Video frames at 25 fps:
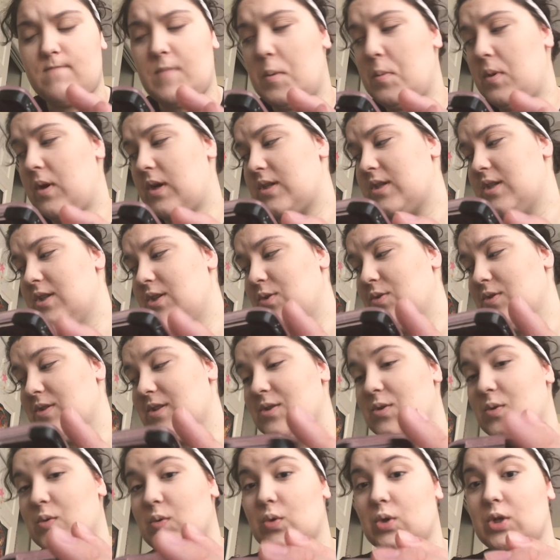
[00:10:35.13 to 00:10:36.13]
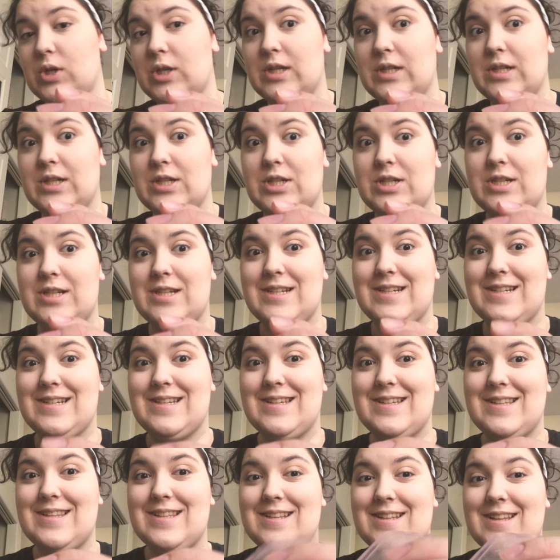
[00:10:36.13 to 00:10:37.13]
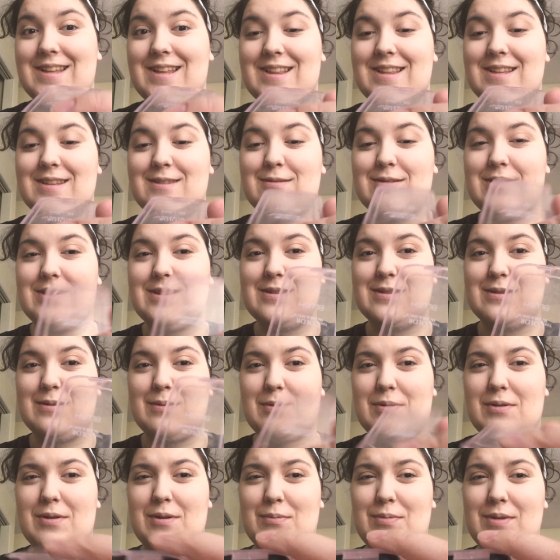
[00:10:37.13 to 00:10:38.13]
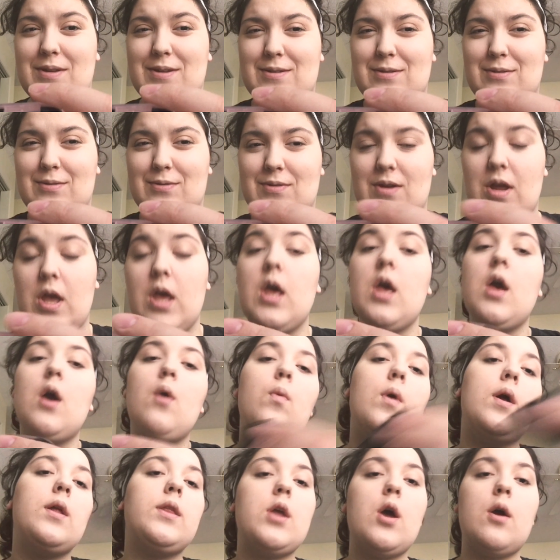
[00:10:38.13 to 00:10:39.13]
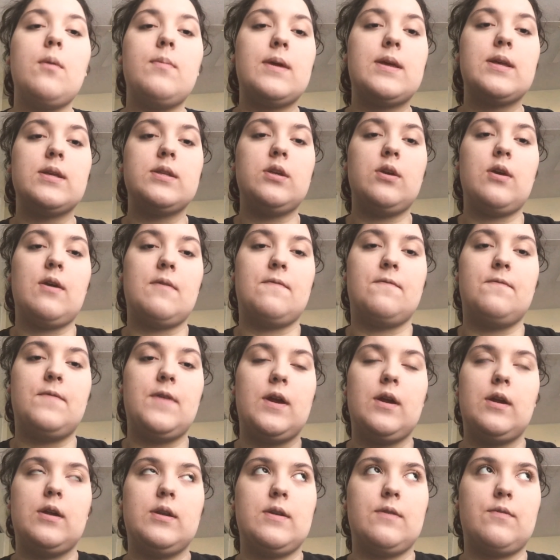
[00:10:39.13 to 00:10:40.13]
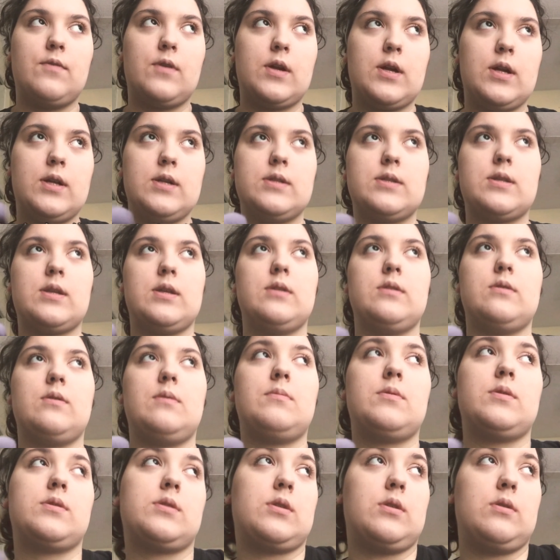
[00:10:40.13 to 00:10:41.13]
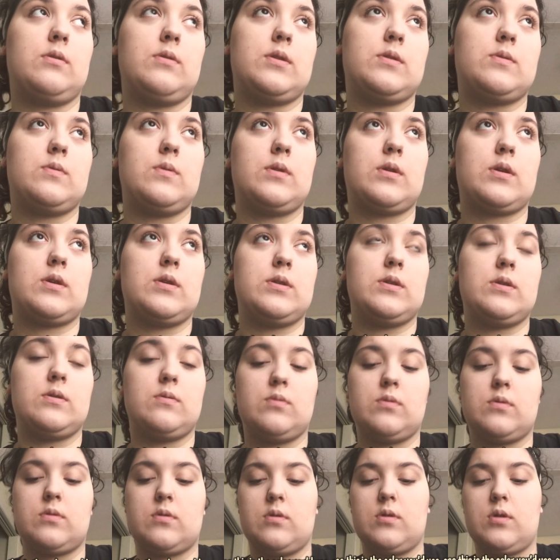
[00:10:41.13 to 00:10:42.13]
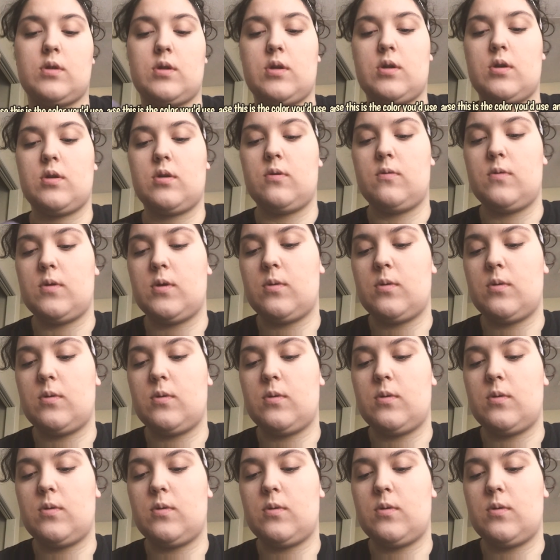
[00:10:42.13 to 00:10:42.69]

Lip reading: Maybe I should use an orange. I think this one is going to be too... Well, no, because you have very different kind of skin. So I'm just going to do this one because this is what's going to cook it.